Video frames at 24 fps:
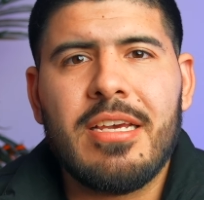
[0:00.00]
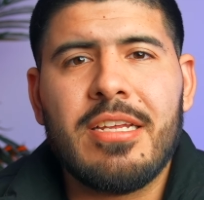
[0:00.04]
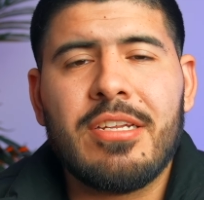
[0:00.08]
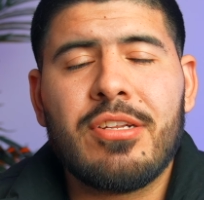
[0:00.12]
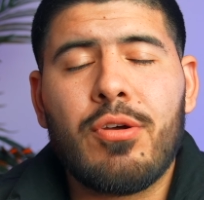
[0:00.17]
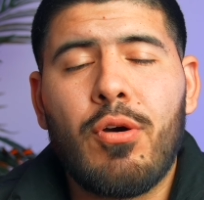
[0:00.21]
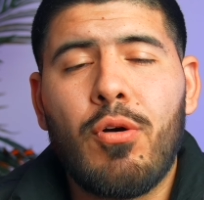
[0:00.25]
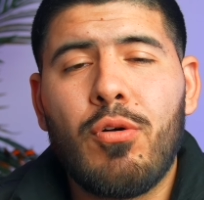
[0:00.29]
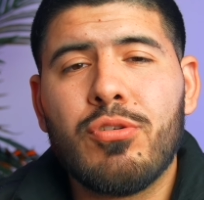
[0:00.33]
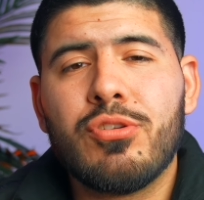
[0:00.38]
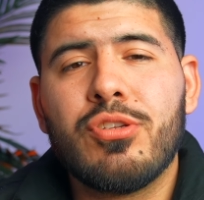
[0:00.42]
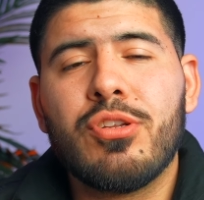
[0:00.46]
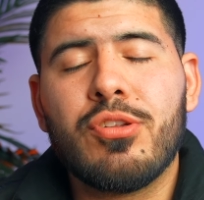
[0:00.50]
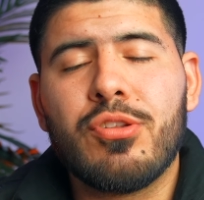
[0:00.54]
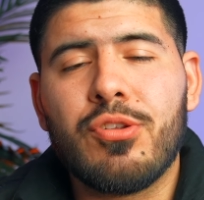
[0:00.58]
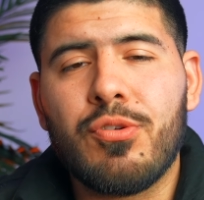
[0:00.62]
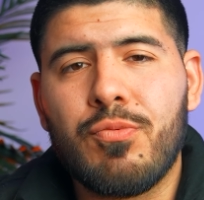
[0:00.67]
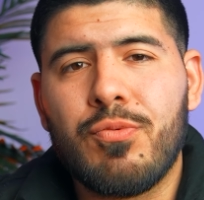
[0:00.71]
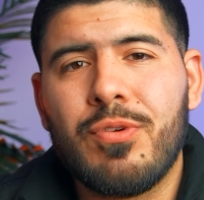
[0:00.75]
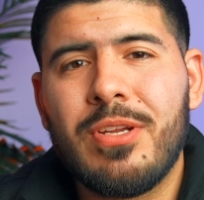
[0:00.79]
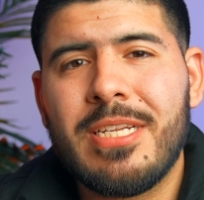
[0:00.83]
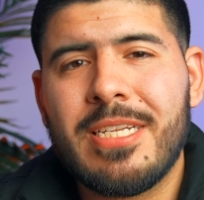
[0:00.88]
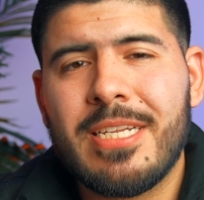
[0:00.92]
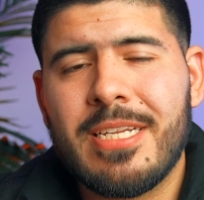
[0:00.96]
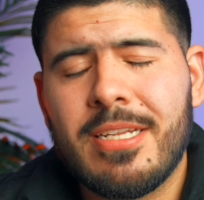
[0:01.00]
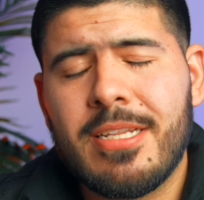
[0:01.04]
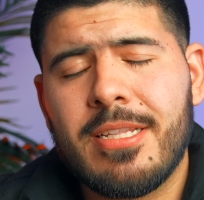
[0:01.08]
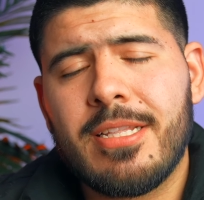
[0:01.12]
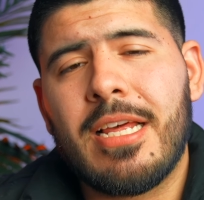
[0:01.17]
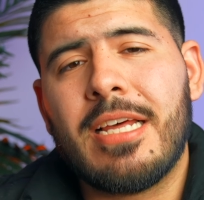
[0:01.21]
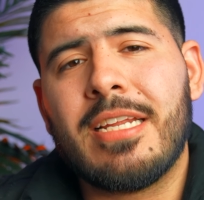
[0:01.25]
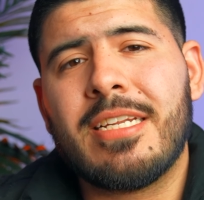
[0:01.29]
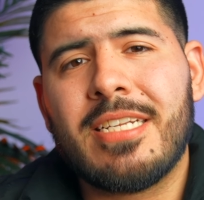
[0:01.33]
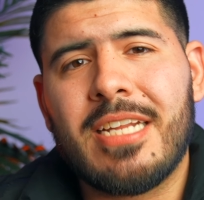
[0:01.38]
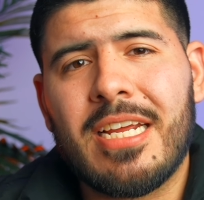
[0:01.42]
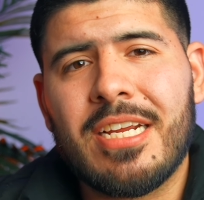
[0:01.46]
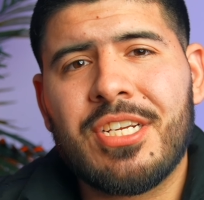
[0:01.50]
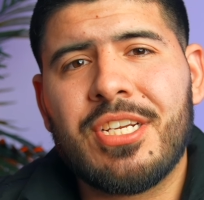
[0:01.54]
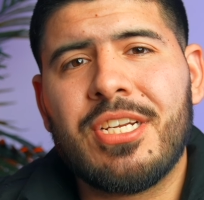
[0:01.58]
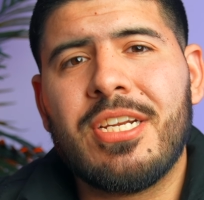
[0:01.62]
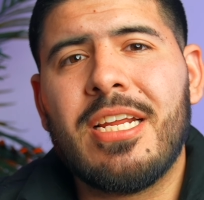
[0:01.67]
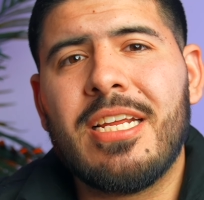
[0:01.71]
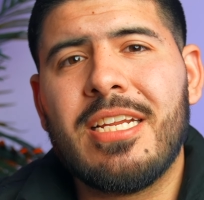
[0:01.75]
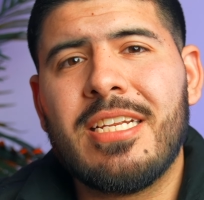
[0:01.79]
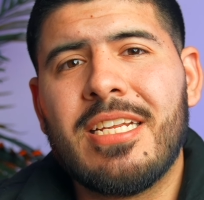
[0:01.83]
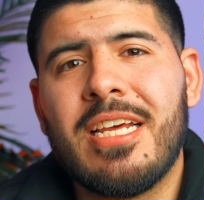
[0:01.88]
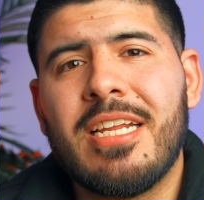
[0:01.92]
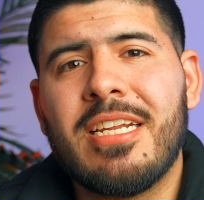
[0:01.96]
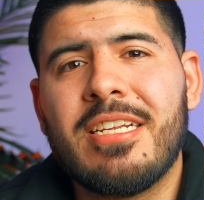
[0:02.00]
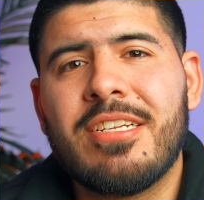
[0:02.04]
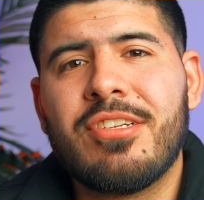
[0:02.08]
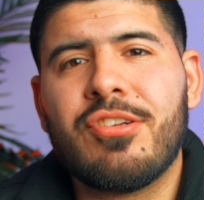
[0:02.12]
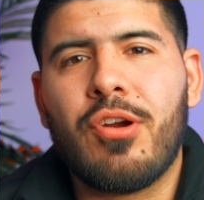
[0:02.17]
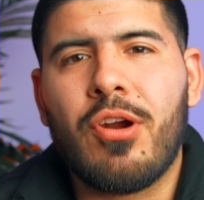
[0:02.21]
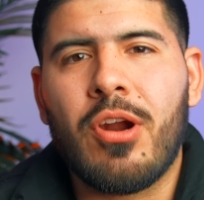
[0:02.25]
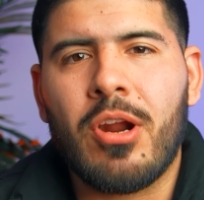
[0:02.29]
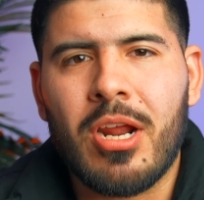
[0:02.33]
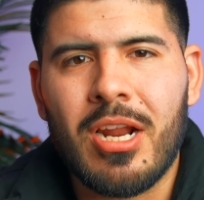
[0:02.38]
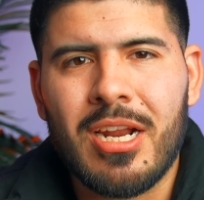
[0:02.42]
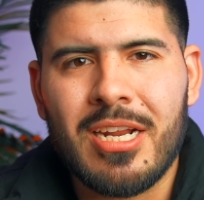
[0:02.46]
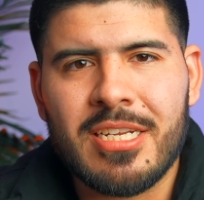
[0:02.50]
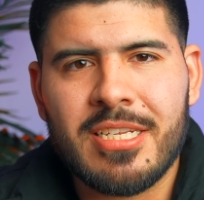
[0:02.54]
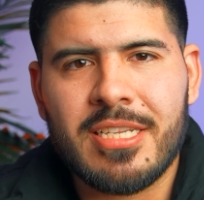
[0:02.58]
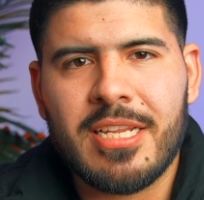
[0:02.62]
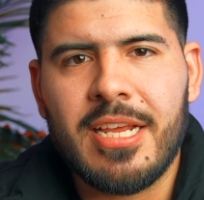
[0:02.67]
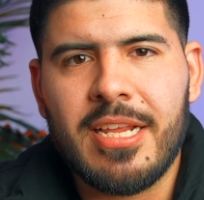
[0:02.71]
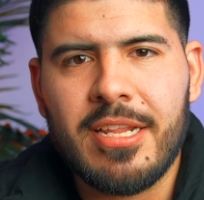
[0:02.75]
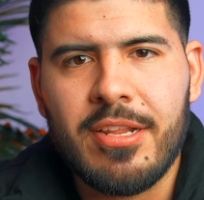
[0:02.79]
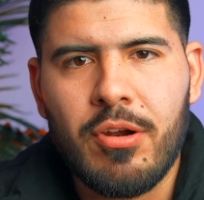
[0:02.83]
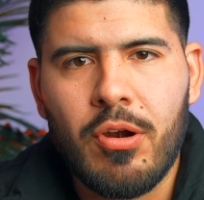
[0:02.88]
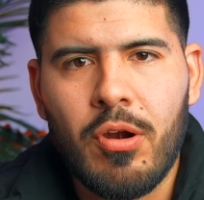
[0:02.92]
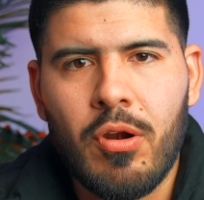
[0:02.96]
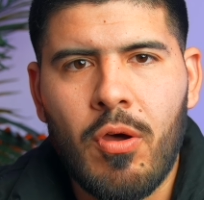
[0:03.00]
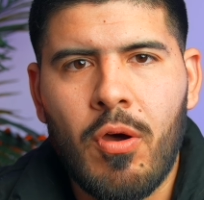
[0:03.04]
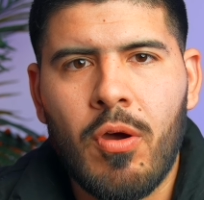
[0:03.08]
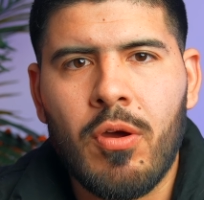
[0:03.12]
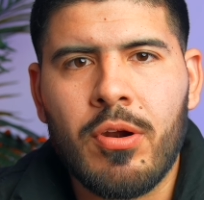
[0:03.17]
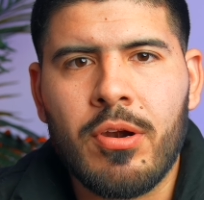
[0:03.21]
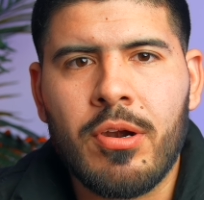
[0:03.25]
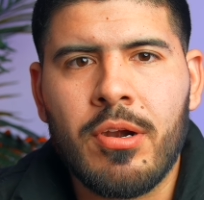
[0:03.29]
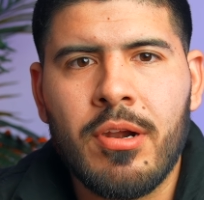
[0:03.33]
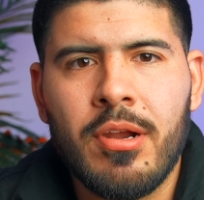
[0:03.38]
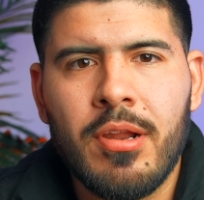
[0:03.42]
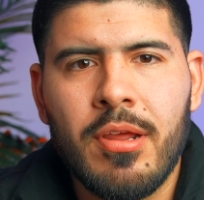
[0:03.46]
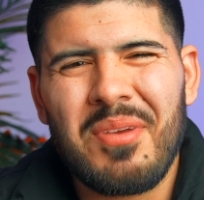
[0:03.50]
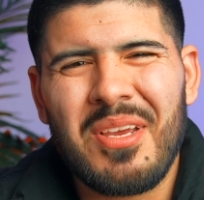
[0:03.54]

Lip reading: is also the reason that Section 8 tenants are gonna stay there longer,